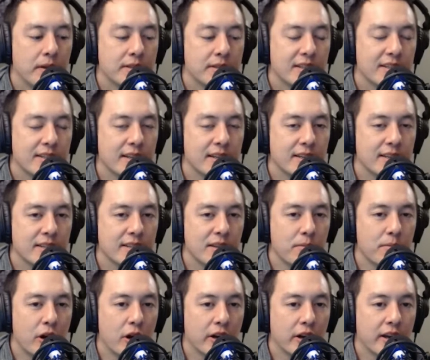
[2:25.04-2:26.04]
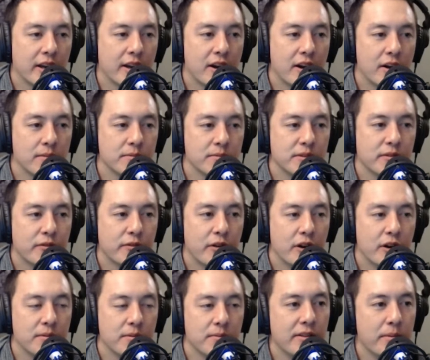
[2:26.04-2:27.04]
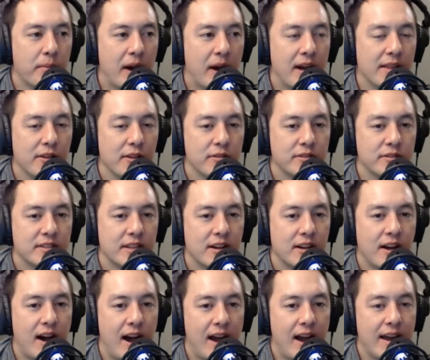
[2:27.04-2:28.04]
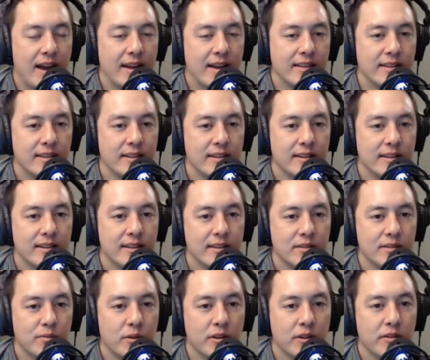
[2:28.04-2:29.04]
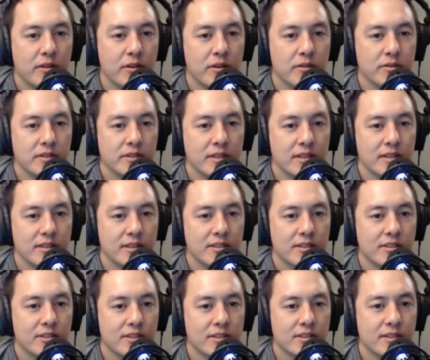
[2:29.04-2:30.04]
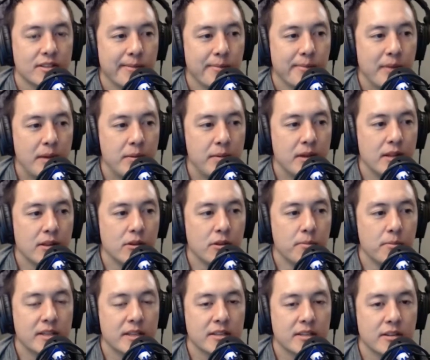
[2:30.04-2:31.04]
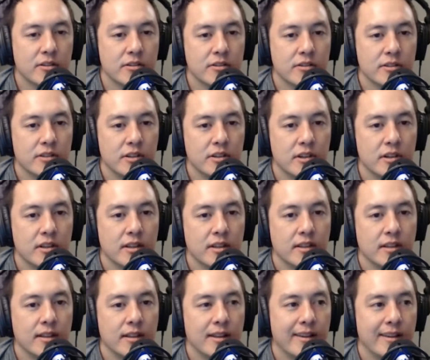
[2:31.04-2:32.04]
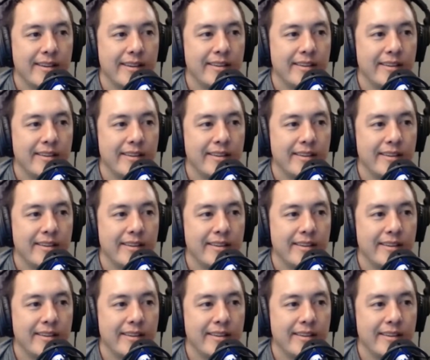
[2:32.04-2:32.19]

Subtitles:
success in the market comes from the buy low, sell high idea is one of those that's just maybe a little misunderstood. And,